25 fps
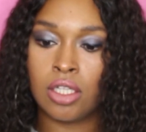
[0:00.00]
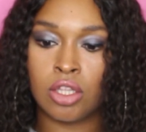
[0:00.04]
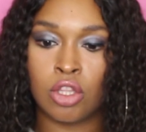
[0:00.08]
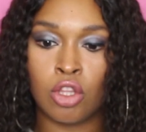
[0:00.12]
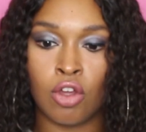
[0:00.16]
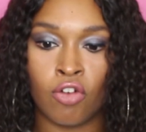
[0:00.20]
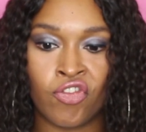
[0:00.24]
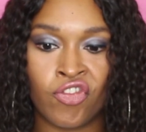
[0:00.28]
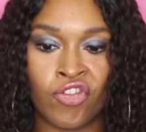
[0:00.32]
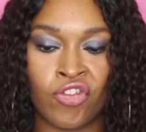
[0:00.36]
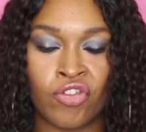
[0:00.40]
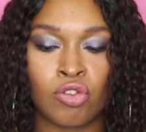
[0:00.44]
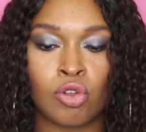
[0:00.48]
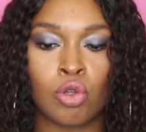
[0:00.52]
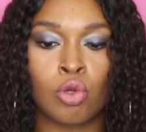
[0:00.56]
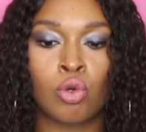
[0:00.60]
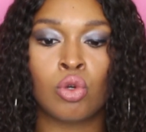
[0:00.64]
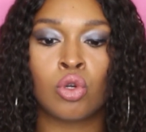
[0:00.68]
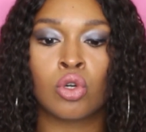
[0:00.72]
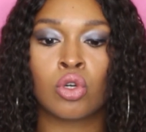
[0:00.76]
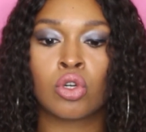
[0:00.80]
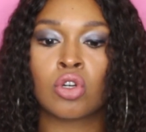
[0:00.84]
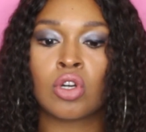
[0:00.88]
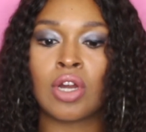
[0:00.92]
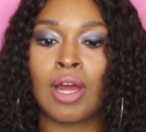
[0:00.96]
the
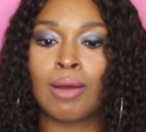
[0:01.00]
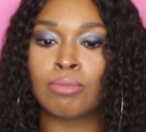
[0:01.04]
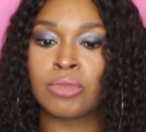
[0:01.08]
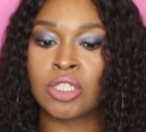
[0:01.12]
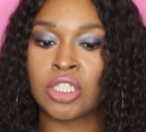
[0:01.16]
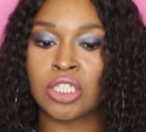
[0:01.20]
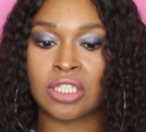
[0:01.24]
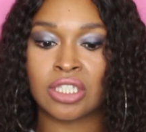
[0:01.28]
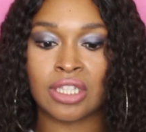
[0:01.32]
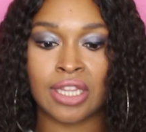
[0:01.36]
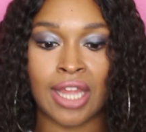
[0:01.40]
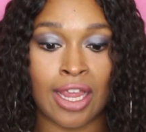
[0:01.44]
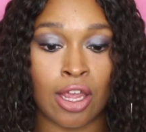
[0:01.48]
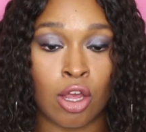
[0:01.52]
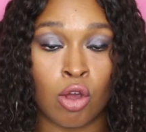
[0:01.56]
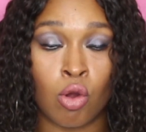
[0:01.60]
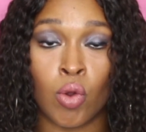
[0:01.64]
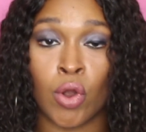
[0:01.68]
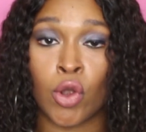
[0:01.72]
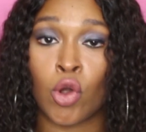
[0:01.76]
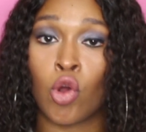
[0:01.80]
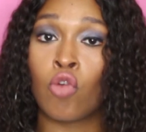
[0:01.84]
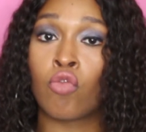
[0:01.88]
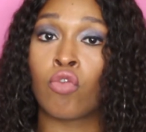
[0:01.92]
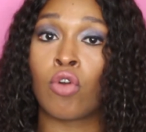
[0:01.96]
floor, I'm just like
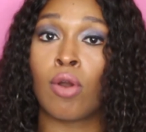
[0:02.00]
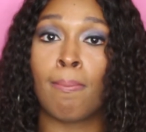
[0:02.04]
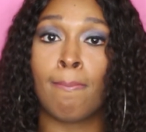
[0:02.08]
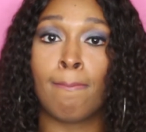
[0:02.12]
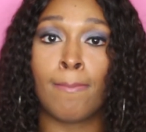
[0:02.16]
going over it